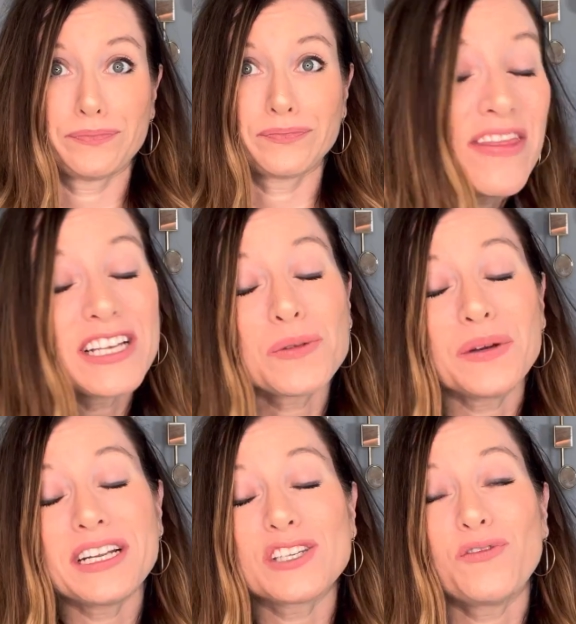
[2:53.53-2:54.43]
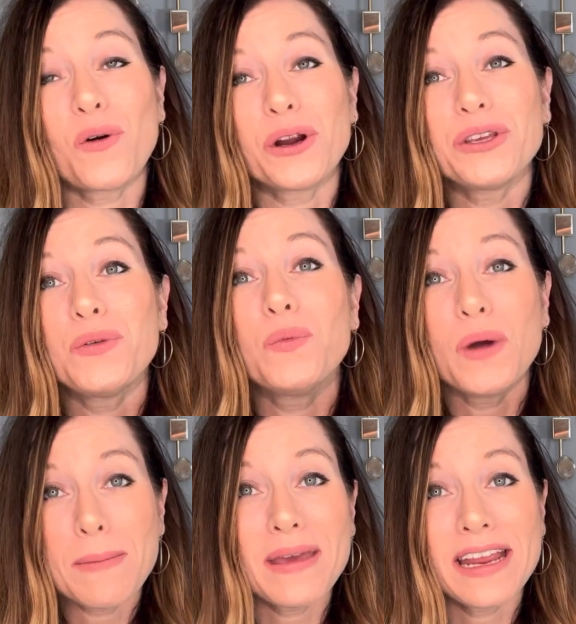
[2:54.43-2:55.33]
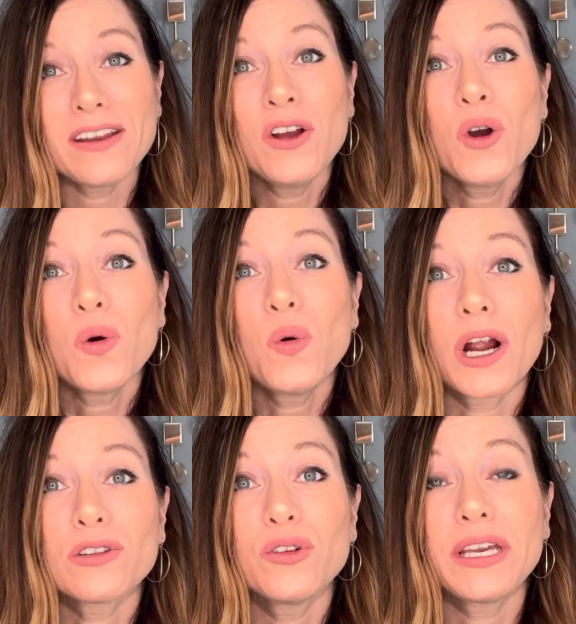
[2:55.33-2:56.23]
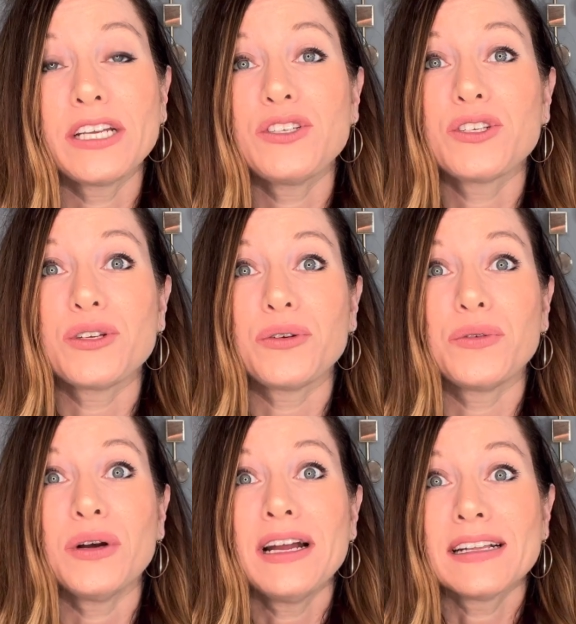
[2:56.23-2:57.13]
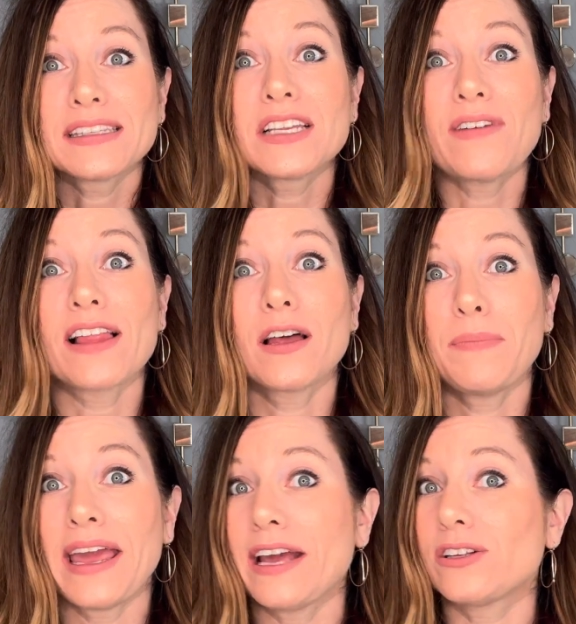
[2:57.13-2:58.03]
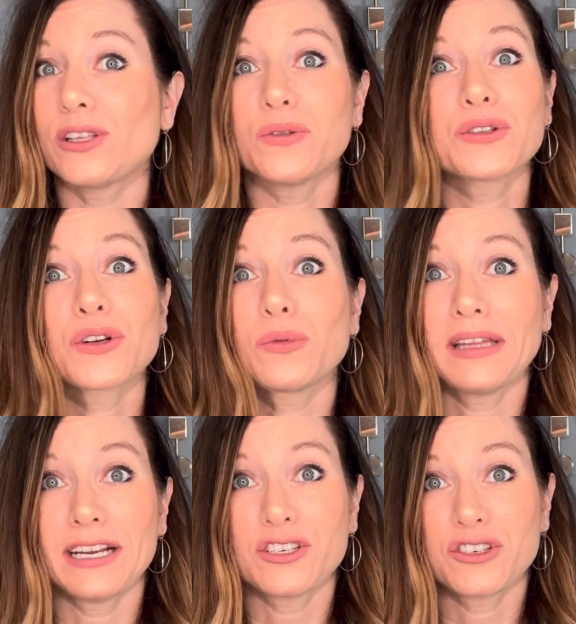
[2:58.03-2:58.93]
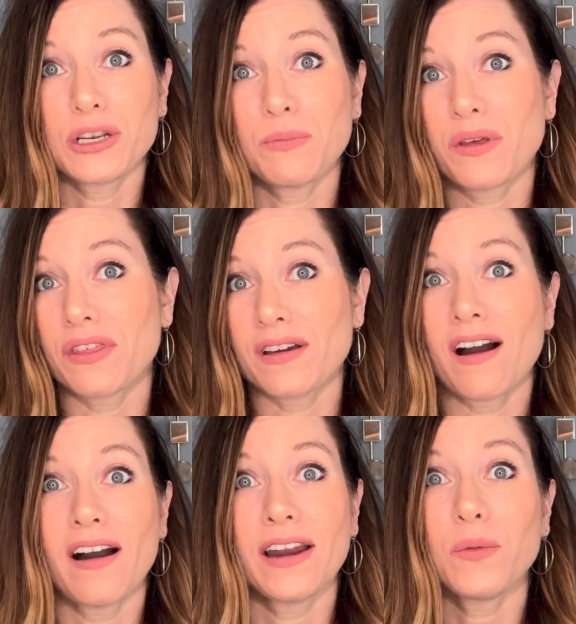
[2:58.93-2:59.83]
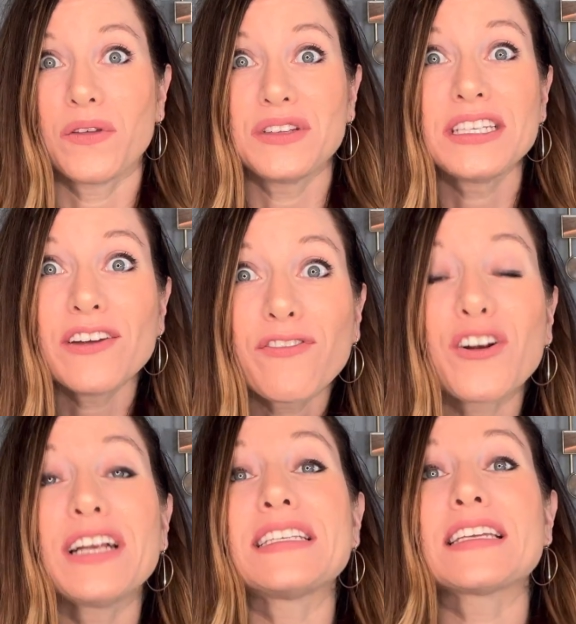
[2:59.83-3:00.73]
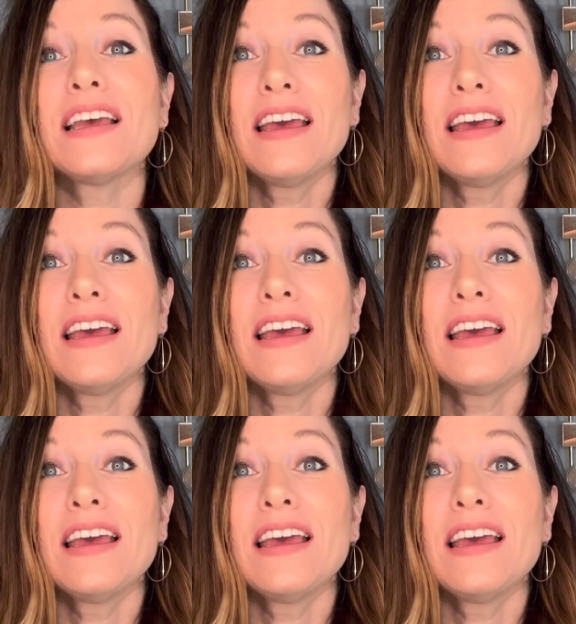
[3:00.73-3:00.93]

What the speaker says: This one is for you women who are looking to develop a closer relationship with God, with different